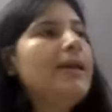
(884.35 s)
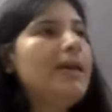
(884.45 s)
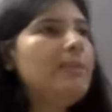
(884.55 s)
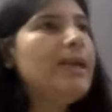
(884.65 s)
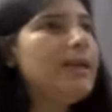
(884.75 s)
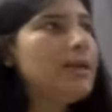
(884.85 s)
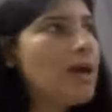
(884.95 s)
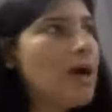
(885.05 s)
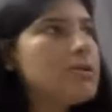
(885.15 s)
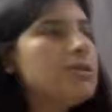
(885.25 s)
In Medical
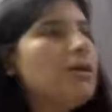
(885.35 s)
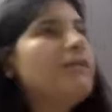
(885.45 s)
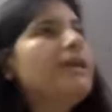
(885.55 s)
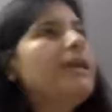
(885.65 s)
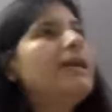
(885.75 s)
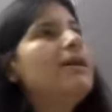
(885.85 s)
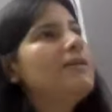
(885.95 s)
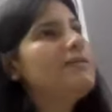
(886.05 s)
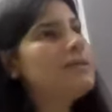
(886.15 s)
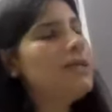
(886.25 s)
Council of India, I
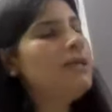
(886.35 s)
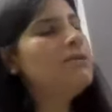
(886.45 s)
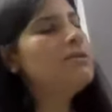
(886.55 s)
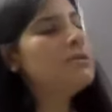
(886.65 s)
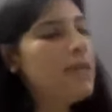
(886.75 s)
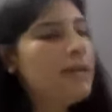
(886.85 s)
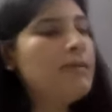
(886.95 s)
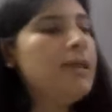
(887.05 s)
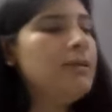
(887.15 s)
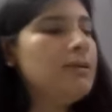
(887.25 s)
have seen
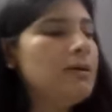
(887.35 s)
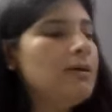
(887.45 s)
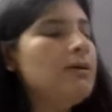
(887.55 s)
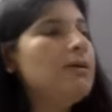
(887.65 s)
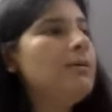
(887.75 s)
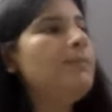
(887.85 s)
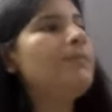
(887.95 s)
generally the